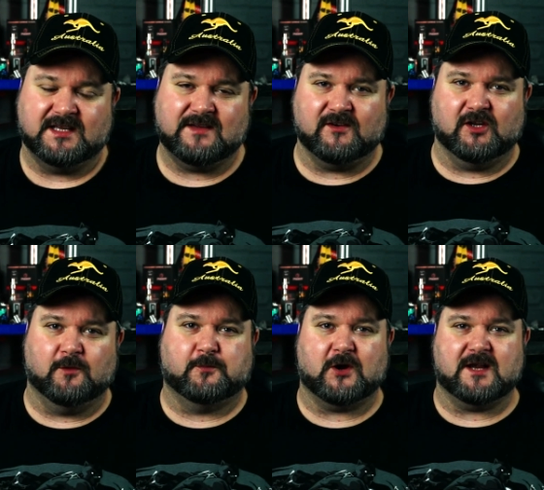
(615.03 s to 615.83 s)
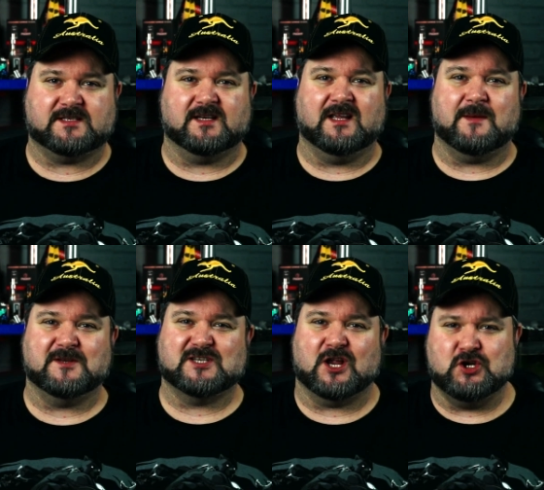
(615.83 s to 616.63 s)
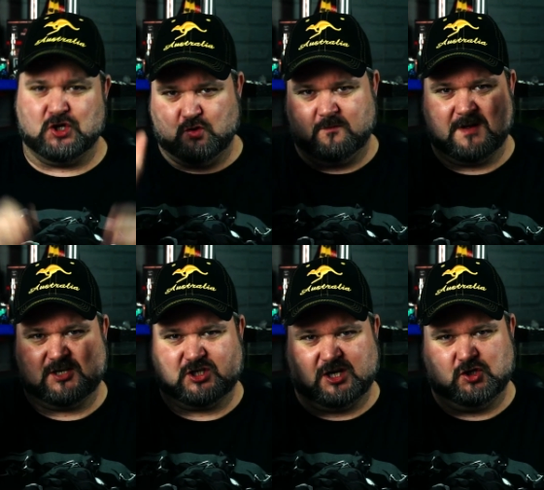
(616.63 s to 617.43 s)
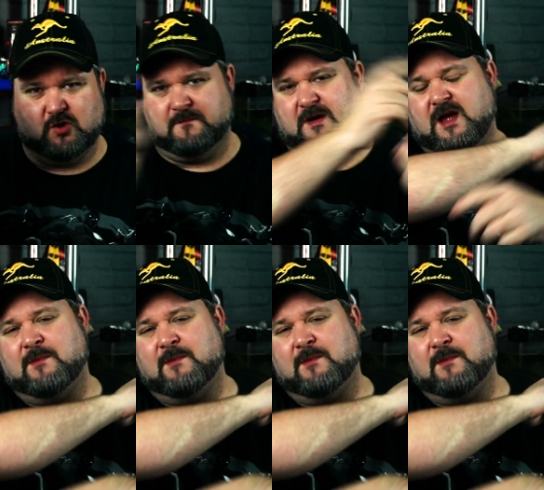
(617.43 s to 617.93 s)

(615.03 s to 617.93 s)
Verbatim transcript: Give it a little press and get me to that new magic number.